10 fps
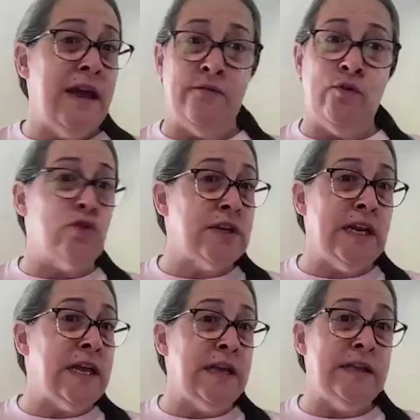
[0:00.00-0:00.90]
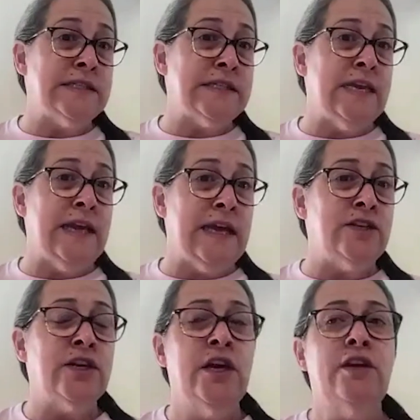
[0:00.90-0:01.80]
Unfortunately, in this day and
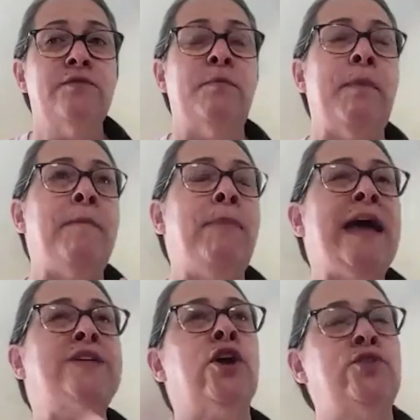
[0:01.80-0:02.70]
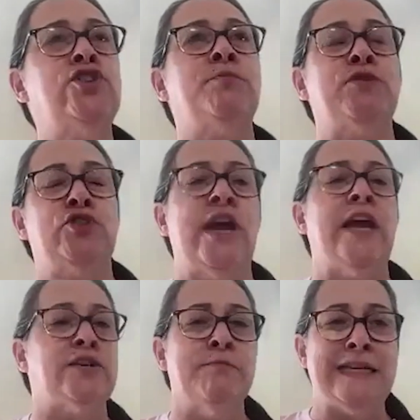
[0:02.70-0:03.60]
age, pet ownership is
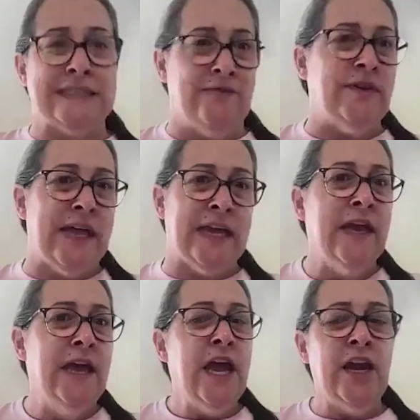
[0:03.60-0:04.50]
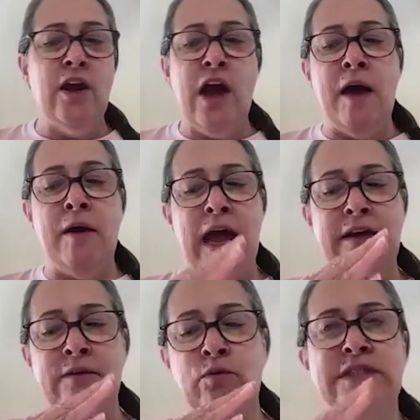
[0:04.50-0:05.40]

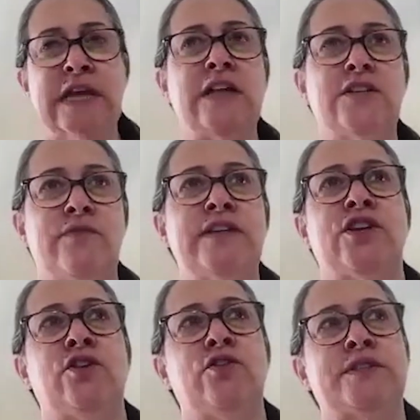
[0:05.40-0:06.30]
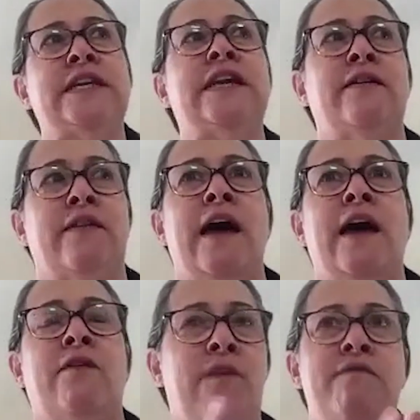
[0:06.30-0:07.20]
and with Style to Rescue, you're seeing that
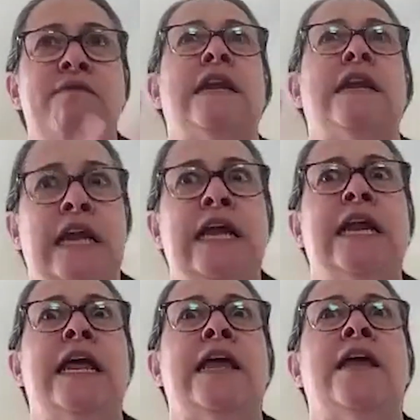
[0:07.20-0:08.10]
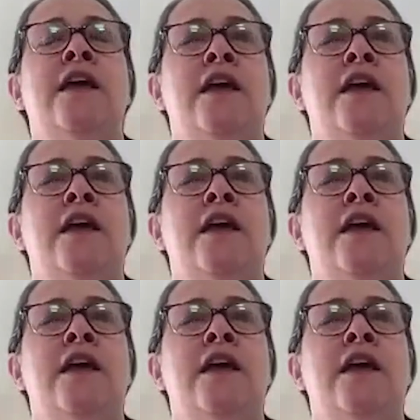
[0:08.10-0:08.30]
very clearly,